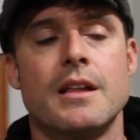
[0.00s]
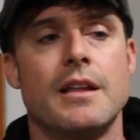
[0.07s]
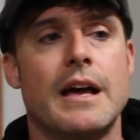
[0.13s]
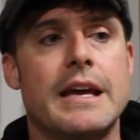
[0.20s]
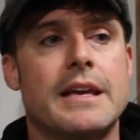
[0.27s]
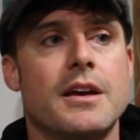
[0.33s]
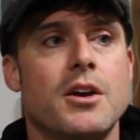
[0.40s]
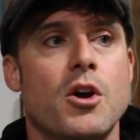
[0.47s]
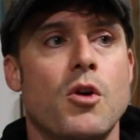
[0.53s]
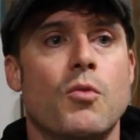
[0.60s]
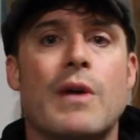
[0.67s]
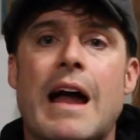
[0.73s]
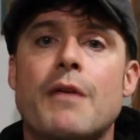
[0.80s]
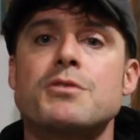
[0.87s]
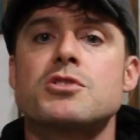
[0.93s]
Like,
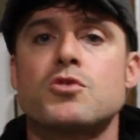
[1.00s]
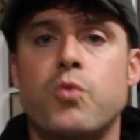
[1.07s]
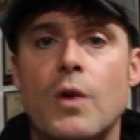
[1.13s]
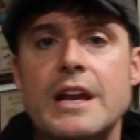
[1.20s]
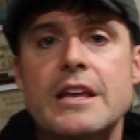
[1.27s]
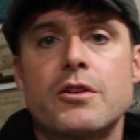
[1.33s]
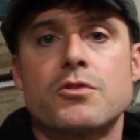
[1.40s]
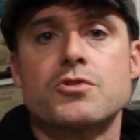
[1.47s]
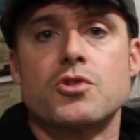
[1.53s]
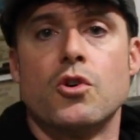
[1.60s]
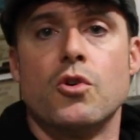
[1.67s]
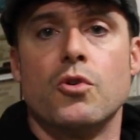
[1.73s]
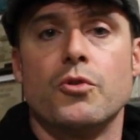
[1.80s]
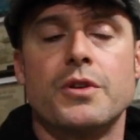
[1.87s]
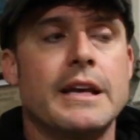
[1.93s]
when I was 20 years
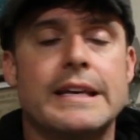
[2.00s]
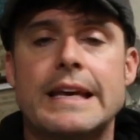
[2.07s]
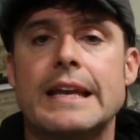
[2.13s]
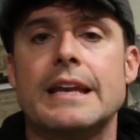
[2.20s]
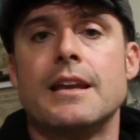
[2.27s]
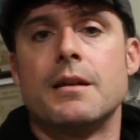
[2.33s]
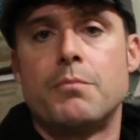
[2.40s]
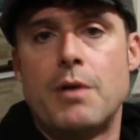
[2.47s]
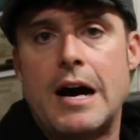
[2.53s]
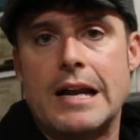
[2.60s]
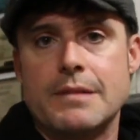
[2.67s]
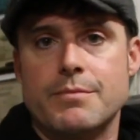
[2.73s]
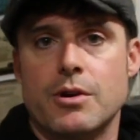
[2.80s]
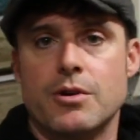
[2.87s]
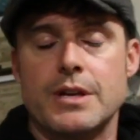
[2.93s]
old, getting into
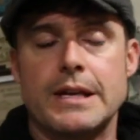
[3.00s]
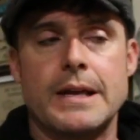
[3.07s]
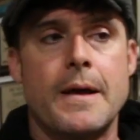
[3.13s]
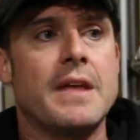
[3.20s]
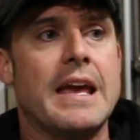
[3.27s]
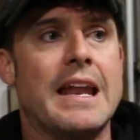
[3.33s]
bodybuilding,